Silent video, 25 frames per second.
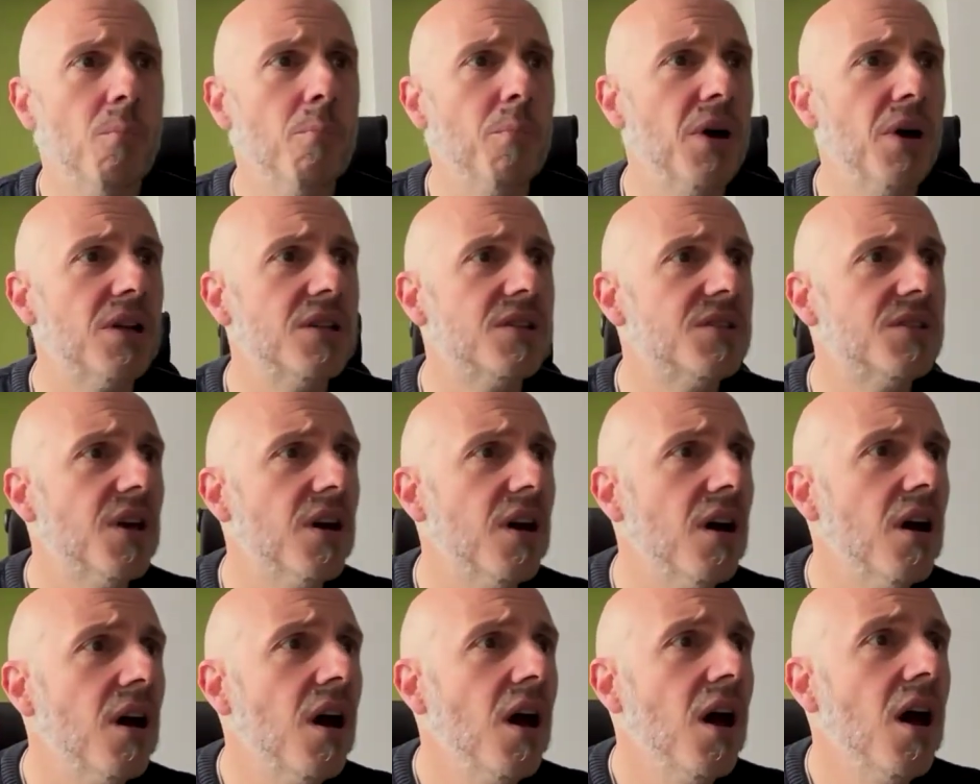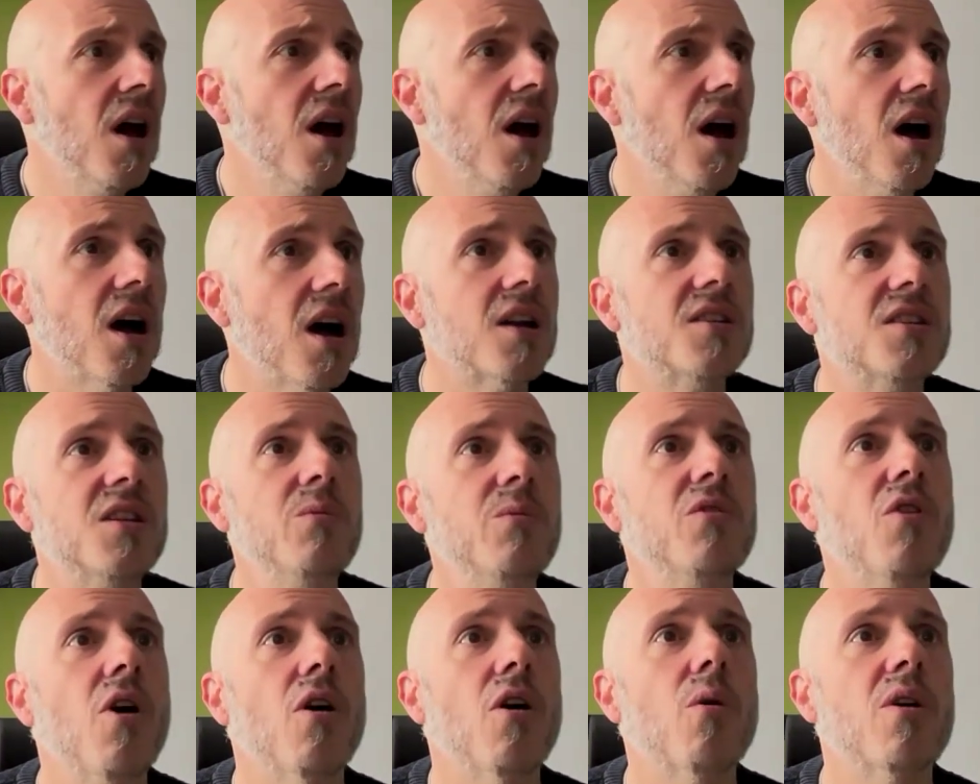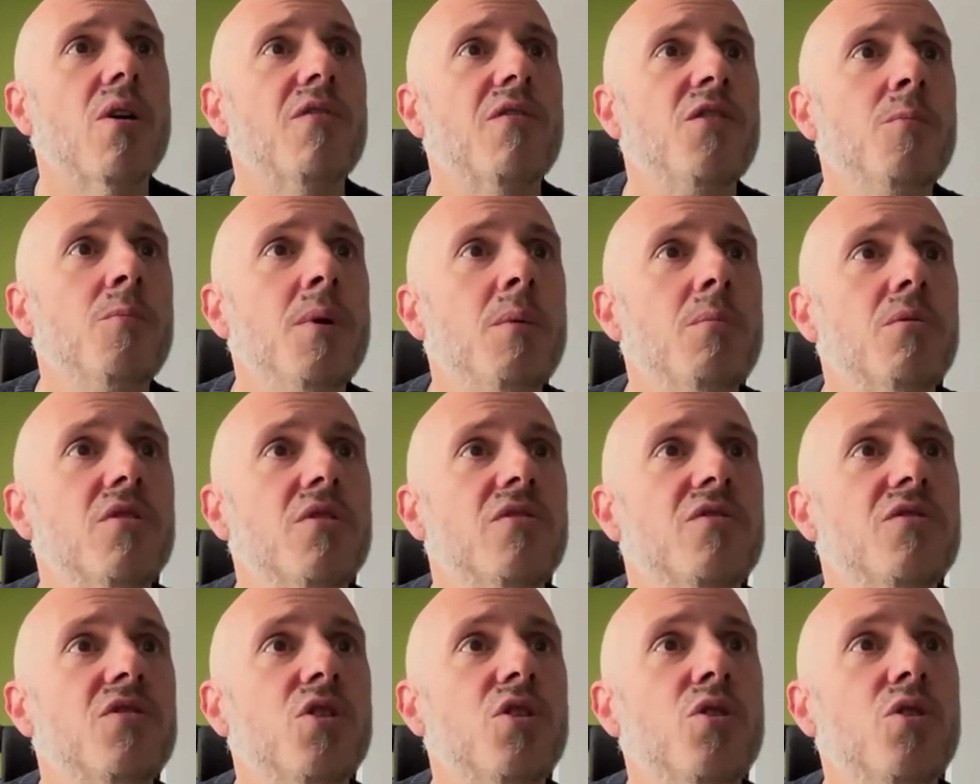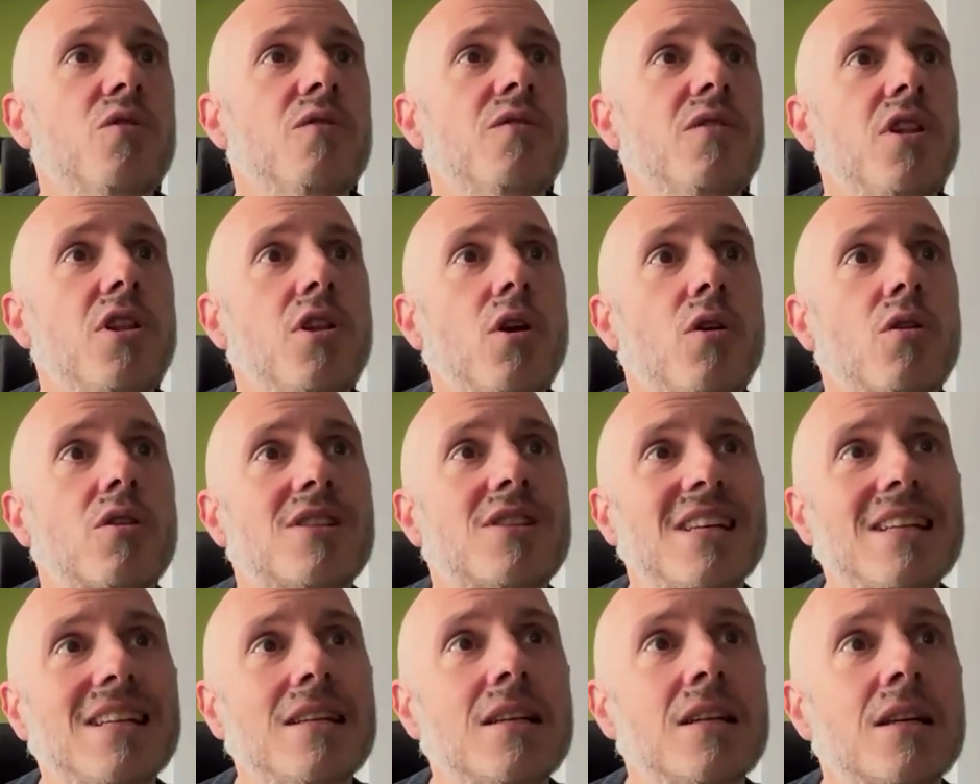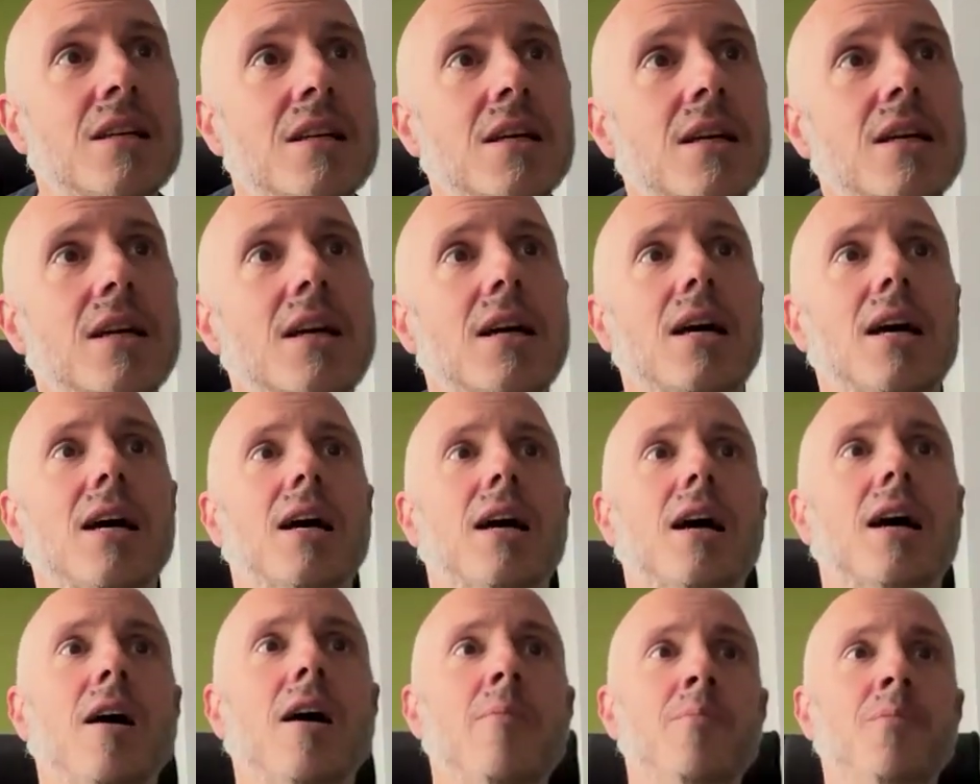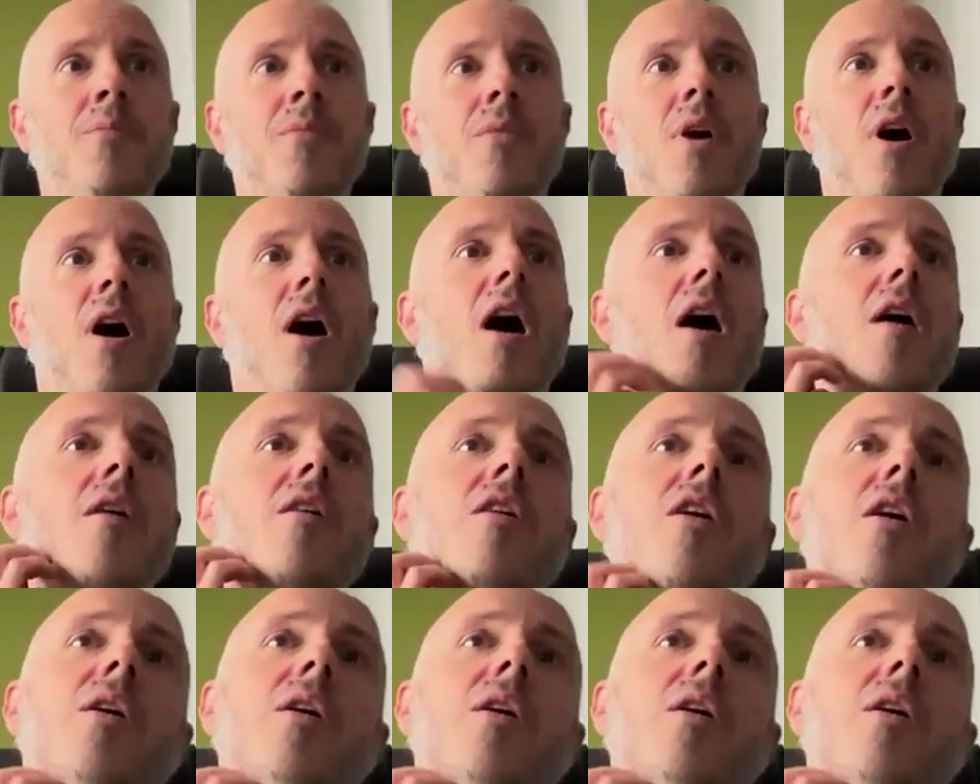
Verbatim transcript: But uh, I can see we've got quite a few people who've, who've logged in. Um, I'm